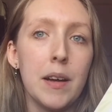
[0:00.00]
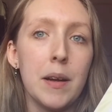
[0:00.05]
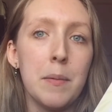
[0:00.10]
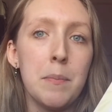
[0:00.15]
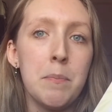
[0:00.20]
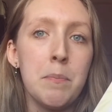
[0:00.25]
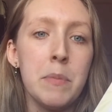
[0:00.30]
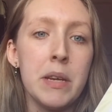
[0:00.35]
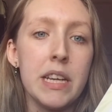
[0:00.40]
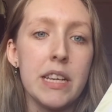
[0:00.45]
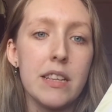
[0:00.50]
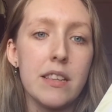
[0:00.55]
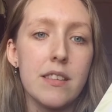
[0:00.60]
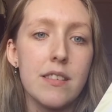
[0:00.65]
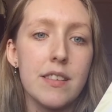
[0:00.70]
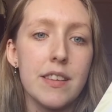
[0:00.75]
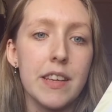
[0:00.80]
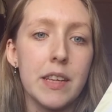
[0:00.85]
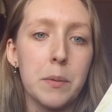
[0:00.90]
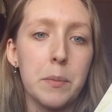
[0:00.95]

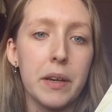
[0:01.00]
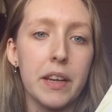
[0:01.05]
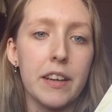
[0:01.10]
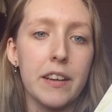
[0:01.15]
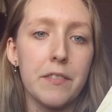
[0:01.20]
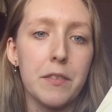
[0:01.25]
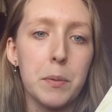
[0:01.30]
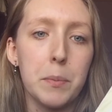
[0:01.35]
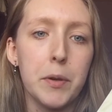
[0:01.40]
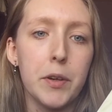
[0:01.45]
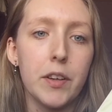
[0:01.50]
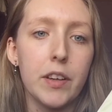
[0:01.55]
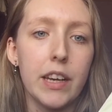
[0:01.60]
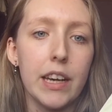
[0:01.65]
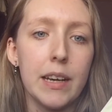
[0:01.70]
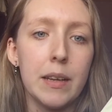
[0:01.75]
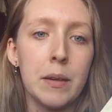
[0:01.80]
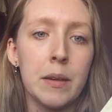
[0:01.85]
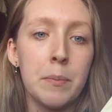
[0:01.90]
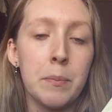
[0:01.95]
meets near the beginning of the book
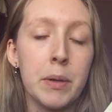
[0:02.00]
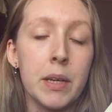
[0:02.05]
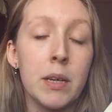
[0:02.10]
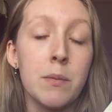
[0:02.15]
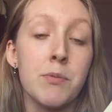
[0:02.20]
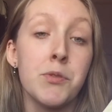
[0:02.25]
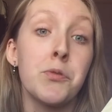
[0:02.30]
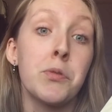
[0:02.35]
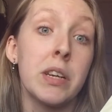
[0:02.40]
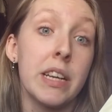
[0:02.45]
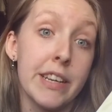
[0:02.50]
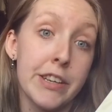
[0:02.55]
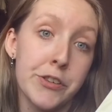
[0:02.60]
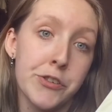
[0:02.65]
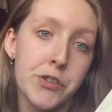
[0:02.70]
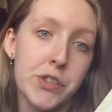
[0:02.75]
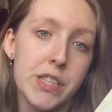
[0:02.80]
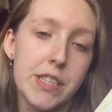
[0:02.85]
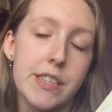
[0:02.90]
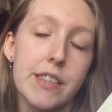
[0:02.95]
and becomes really
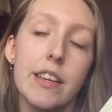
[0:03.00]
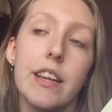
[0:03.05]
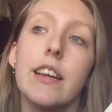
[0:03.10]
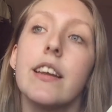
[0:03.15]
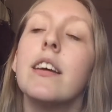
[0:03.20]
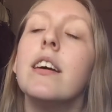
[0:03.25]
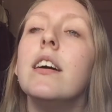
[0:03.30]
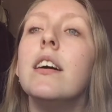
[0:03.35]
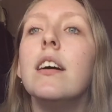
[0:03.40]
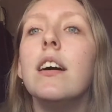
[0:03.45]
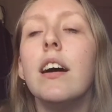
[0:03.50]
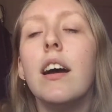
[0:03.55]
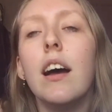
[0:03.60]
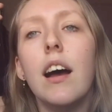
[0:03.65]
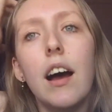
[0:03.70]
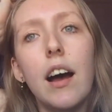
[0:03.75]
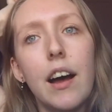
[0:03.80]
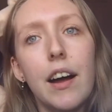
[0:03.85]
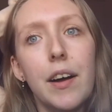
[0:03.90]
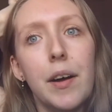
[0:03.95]
interested in.
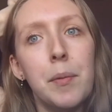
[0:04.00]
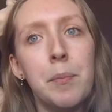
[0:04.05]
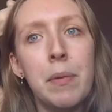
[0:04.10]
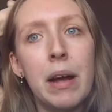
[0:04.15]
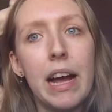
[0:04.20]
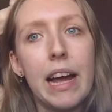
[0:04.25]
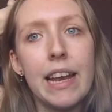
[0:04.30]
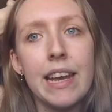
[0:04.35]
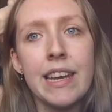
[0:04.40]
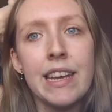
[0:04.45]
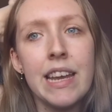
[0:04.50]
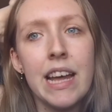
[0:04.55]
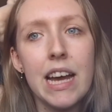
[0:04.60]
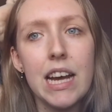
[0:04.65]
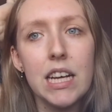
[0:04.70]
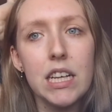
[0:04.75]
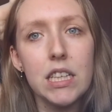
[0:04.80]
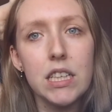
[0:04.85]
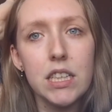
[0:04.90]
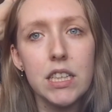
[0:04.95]
And
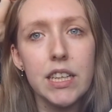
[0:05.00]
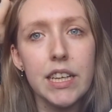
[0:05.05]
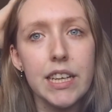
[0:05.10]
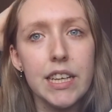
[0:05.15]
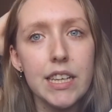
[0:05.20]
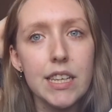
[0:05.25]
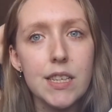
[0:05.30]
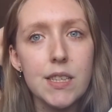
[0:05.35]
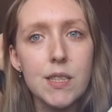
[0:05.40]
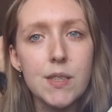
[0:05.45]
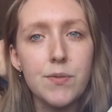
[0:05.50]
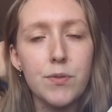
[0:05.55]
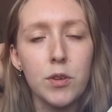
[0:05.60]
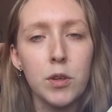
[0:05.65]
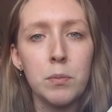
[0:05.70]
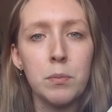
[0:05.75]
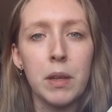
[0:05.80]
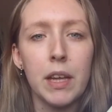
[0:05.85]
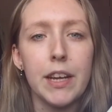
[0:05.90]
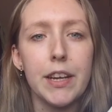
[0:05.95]
Nell is
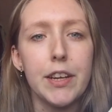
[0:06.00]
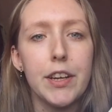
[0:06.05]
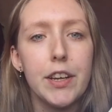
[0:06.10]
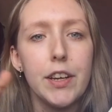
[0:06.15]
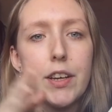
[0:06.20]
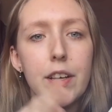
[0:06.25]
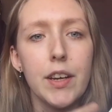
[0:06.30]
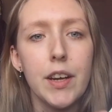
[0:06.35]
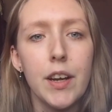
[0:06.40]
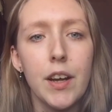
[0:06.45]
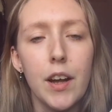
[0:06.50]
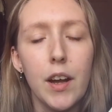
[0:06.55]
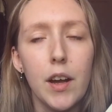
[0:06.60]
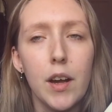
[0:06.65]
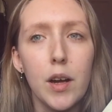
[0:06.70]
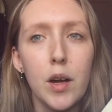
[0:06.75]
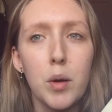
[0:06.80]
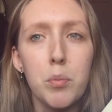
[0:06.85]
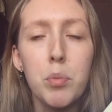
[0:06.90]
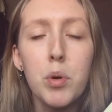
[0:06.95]
from like
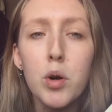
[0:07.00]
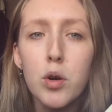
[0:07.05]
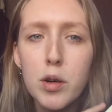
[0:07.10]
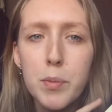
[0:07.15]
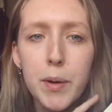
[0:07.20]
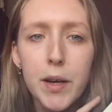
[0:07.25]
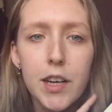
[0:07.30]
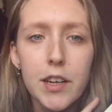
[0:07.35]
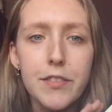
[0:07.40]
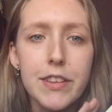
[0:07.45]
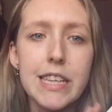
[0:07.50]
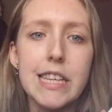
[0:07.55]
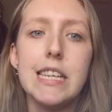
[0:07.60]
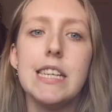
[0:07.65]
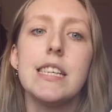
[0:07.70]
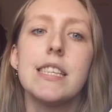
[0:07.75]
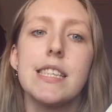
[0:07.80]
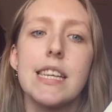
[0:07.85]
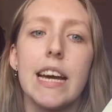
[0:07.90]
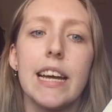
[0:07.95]
a poorer part of the
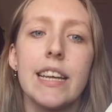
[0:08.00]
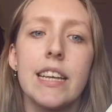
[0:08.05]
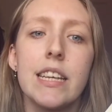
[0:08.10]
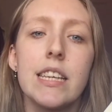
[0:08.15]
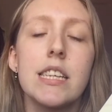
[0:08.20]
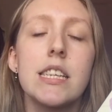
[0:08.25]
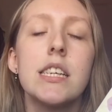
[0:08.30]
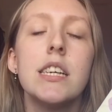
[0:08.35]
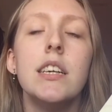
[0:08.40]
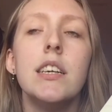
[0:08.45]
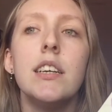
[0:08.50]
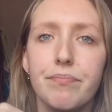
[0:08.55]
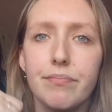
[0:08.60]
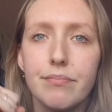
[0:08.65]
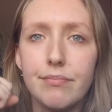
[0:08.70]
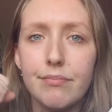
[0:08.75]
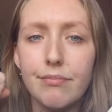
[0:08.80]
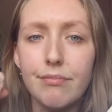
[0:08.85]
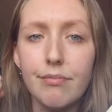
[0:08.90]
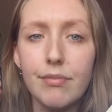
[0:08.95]
East End,
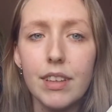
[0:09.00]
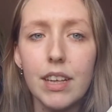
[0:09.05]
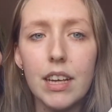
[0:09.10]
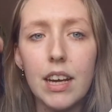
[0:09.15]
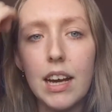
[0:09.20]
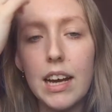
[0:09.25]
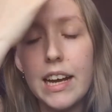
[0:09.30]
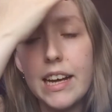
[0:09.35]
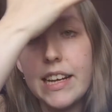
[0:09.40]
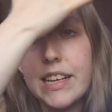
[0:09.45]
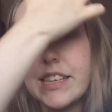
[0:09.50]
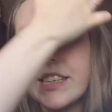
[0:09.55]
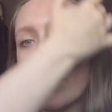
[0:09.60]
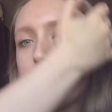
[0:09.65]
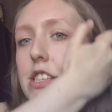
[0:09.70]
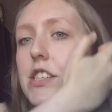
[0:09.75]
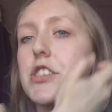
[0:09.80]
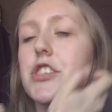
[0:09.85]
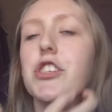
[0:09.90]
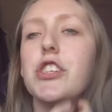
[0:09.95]
and
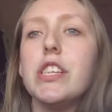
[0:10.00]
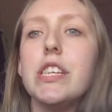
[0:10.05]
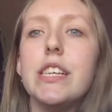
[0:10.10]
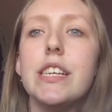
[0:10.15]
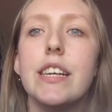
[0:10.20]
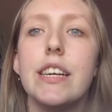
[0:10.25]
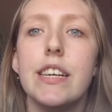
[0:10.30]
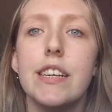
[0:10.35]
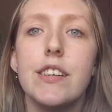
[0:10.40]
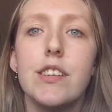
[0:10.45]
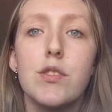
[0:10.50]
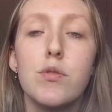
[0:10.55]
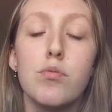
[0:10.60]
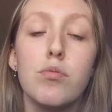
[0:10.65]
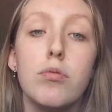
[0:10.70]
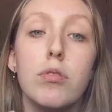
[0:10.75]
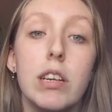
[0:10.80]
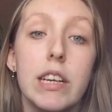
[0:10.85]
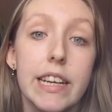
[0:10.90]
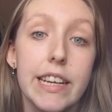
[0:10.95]
she is
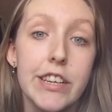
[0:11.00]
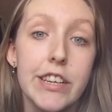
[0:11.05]
really